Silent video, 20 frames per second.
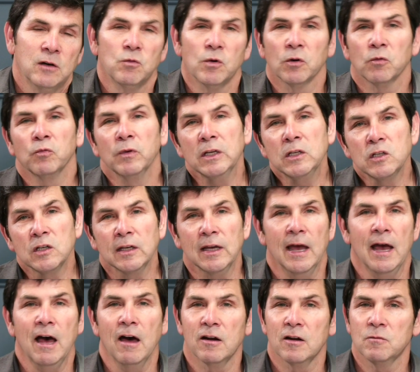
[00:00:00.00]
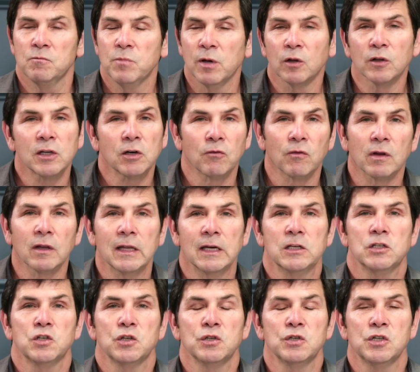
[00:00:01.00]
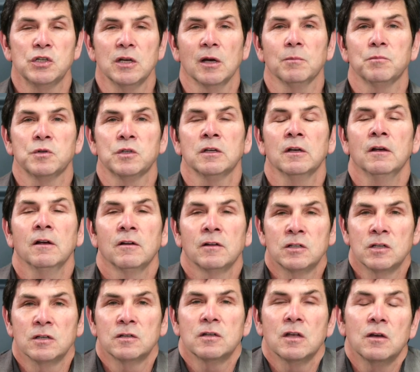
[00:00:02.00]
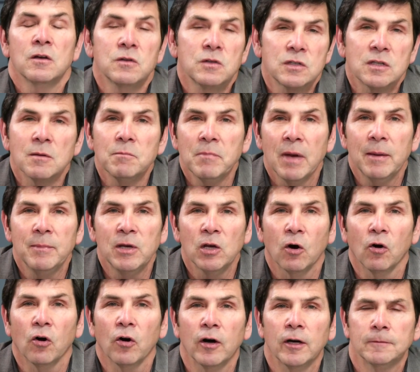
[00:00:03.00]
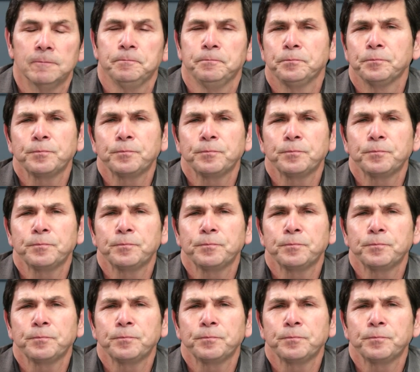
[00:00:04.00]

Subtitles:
and we're reaching out and building relationships to those that maybe aren't,